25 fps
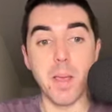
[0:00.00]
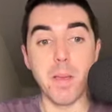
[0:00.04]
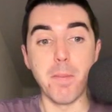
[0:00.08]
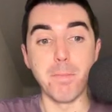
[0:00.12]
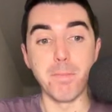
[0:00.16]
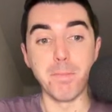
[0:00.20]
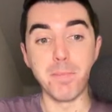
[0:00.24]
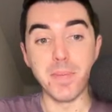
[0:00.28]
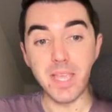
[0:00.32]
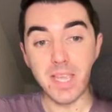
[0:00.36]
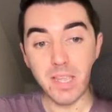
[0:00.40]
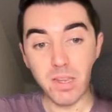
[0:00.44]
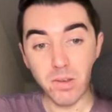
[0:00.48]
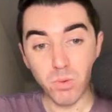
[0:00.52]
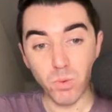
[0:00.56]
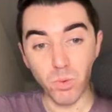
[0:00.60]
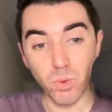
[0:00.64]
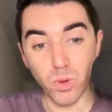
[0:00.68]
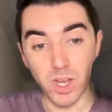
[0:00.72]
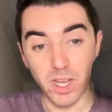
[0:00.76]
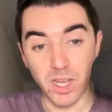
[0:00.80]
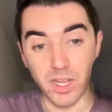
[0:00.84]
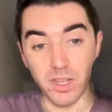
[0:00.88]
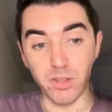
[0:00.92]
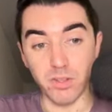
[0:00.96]

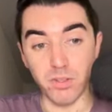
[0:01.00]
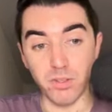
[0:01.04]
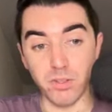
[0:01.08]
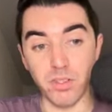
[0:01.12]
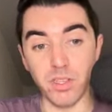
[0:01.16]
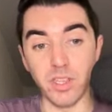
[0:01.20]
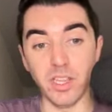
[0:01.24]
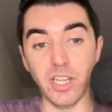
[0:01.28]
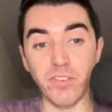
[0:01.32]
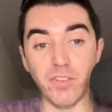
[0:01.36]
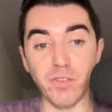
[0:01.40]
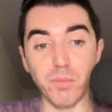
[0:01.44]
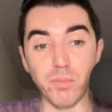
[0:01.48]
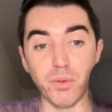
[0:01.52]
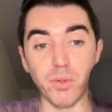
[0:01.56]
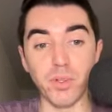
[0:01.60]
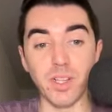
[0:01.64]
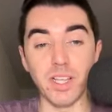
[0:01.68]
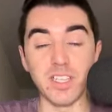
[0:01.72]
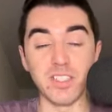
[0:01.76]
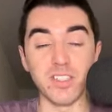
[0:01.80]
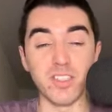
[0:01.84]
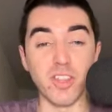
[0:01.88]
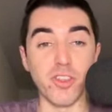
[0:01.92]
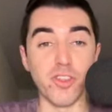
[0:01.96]
Meanwhile, Liverpool
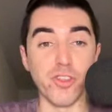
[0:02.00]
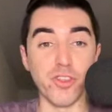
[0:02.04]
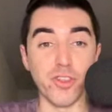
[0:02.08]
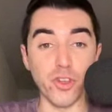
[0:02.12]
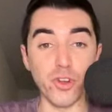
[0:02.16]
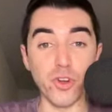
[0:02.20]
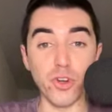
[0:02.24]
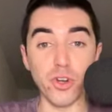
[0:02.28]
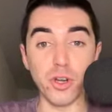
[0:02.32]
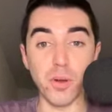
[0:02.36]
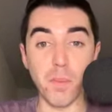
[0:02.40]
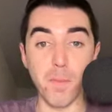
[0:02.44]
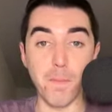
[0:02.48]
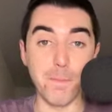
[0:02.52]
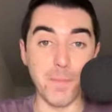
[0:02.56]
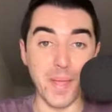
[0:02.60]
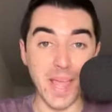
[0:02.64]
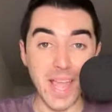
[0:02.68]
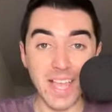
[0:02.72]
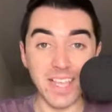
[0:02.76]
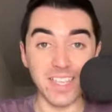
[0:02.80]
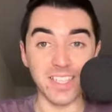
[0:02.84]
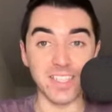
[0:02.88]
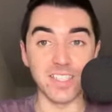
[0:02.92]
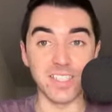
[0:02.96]
has the 3rd
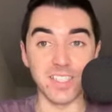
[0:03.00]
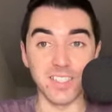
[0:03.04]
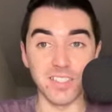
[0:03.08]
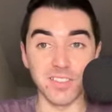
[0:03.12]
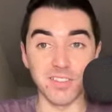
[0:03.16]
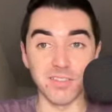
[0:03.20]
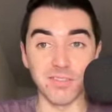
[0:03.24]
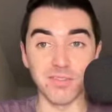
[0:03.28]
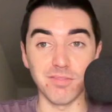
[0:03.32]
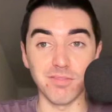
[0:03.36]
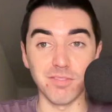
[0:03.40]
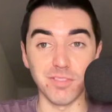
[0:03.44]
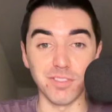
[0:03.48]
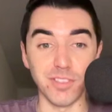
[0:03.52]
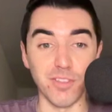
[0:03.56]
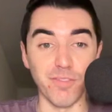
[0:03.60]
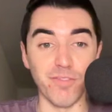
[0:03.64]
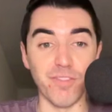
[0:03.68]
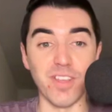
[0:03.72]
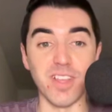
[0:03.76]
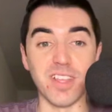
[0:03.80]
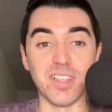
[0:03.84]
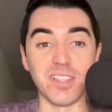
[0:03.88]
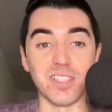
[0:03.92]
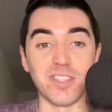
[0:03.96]
best
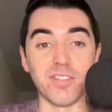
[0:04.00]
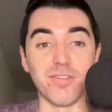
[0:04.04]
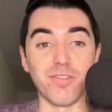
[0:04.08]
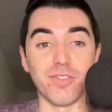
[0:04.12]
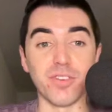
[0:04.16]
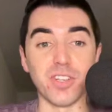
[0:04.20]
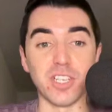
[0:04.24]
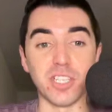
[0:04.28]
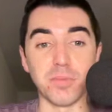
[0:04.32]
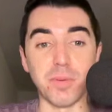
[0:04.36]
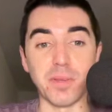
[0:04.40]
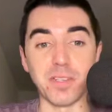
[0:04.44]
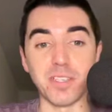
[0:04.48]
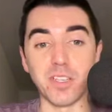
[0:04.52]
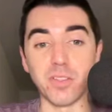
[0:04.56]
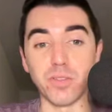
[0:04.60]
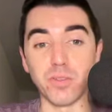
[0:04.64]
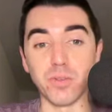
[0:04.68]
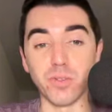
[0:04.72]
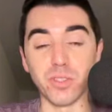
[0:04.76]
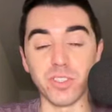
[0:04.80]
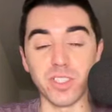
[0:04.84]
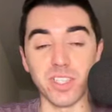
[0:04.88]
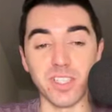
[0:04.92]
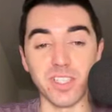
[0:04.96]
defense for expected
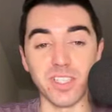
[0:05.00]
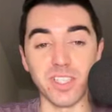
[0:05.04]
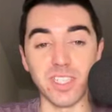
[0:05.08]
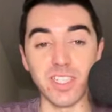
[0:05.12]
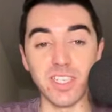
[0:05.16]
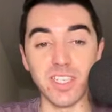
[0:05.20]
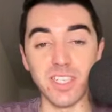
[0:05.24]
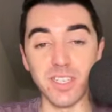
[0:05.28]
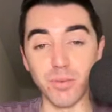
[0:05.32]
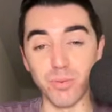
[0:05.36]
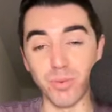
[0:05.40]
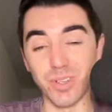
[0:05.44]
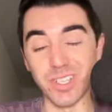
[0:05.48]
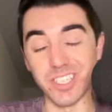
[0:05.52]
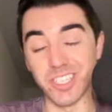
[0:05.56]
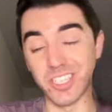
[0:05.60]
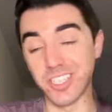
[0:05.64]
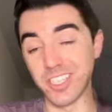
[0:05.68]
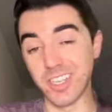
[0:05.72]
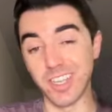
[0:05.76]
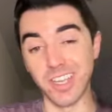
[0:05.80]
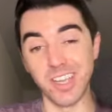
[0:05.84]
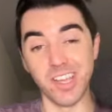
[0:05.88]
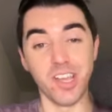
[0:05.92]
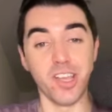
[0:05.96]
goals conceded, which
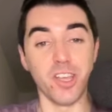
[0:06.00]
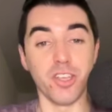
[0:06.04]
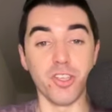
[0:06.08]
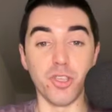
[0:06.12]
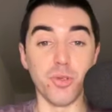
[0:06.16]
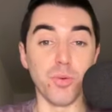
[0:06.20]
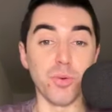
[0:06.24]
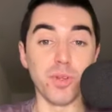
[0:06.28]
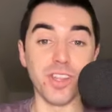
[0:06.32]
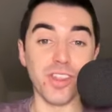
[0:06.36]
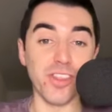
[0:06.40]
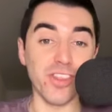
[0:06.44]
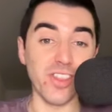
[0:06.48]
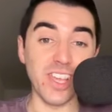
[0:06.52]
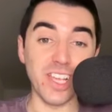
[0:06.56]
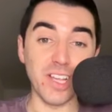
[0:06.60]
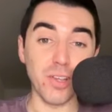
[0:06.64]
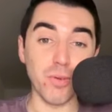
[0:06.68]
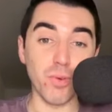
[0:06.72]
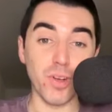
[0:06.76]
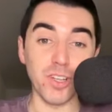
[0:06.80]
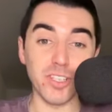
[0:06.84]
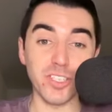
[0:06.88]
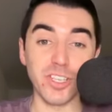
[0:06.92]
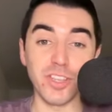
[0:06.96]
you wouldn't
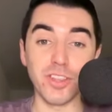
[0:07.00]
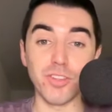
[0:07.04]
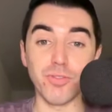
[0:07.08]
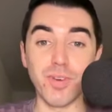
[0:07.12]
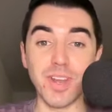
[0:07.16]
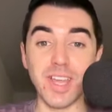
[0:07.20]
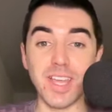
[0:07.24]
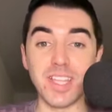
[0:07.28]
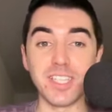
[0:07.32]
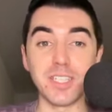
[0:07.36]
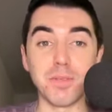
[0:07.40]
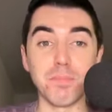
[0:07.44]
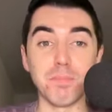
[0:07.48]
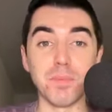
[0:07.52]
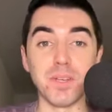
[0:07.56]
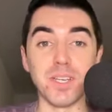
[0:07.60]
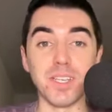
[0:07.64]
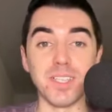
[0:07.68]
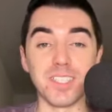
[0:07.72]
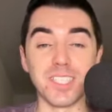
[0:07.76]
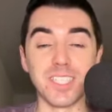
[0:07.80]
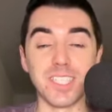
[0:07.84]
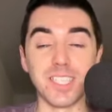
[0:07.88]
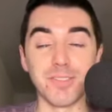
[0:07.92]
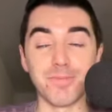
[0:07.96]
think watching the Reds,
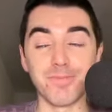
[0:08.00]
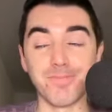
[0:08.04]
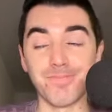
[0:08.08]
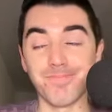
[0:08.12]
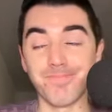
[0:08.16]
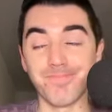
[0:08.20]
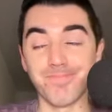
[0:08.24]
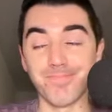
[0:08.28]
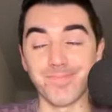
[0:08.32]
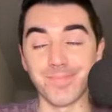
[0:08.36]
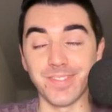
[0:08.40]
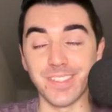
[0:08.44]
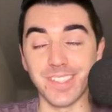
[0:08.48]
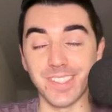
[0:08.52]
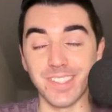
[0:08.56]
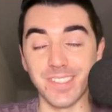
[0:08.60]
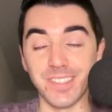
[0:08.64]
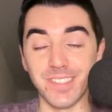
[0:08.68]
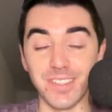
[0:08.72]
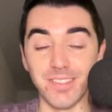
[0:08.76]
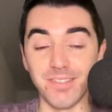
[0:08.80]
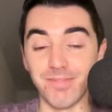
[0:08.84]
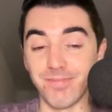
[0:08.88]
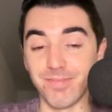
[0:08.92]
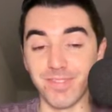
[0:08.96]
but
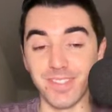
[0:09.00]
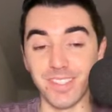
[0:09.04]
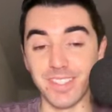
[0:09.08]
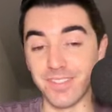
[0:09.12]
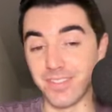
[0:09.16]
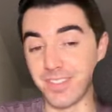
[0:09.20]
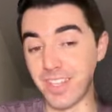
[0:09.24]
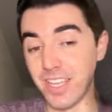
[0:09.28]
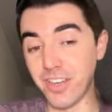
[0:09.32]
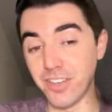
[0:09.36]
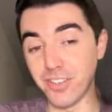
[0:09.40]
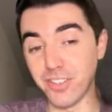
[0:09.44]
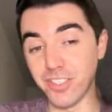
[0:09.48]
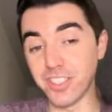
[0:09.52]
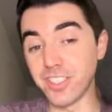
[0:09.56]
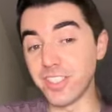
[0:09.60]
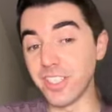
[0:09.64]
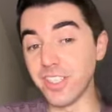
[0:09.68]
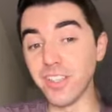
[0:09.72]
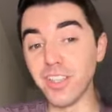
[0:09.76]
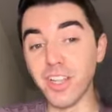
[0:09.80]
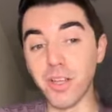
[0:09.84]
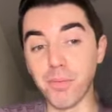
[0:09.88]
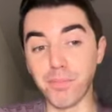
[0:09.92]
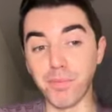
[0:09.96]
they're
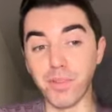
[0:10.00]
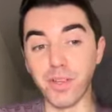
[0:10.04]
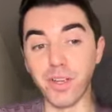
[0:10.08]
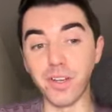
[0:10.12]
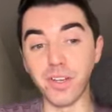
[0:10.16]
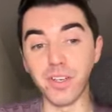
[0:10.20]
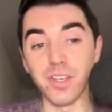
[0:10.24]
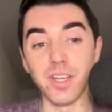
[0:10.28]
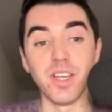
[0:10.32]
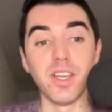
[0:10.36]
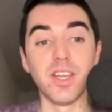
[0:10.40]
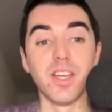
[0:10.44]
still up there.